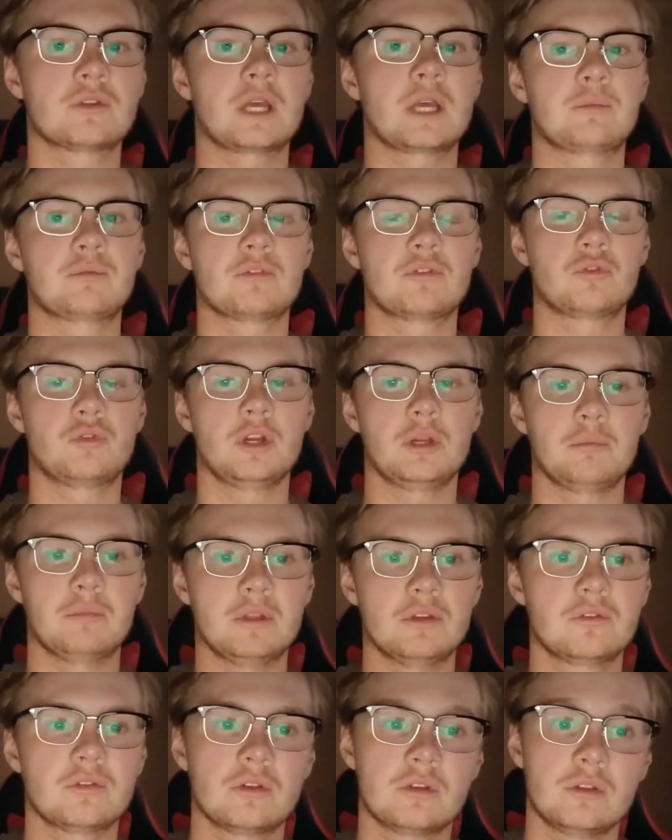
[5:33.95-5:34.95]
types of
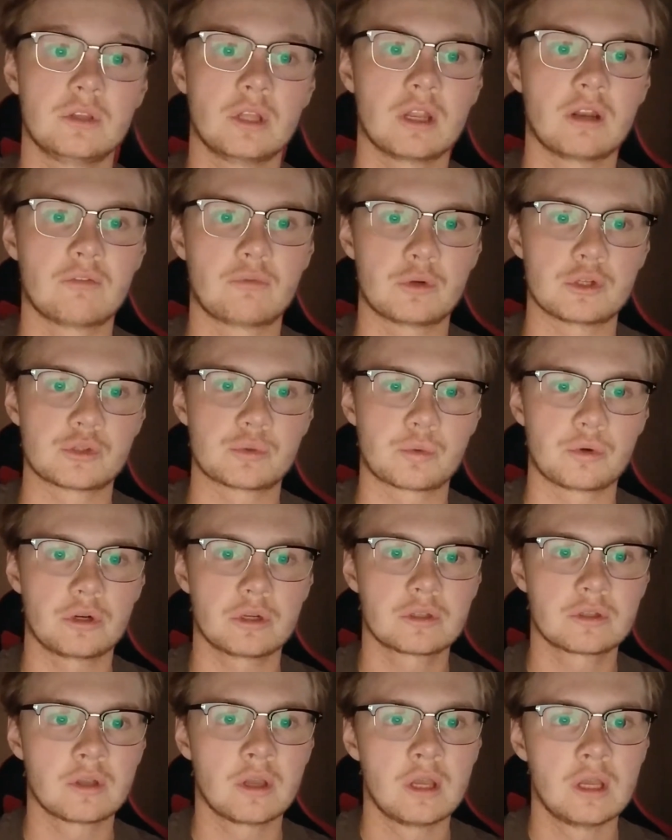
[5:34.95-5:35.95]
treatments, none of which
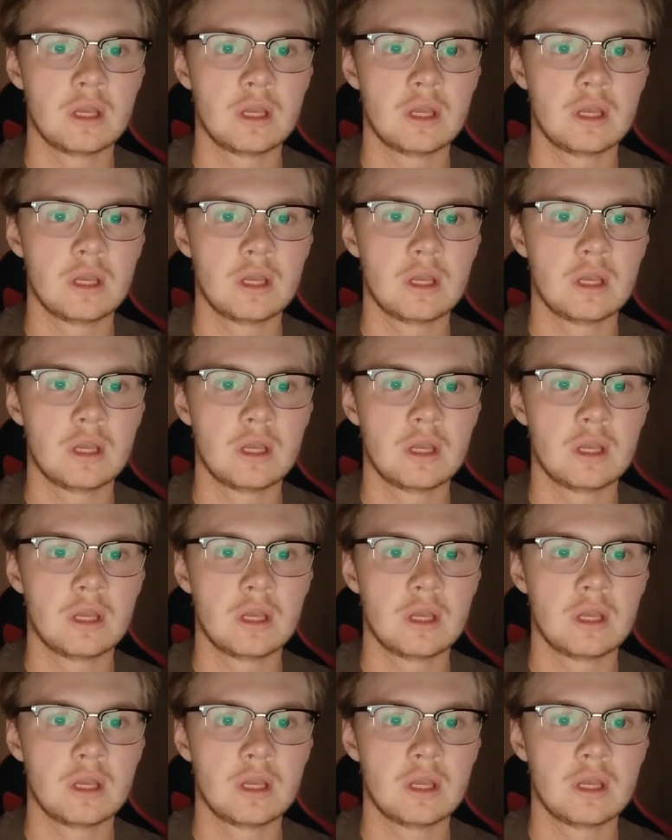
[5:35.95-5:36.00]
worked.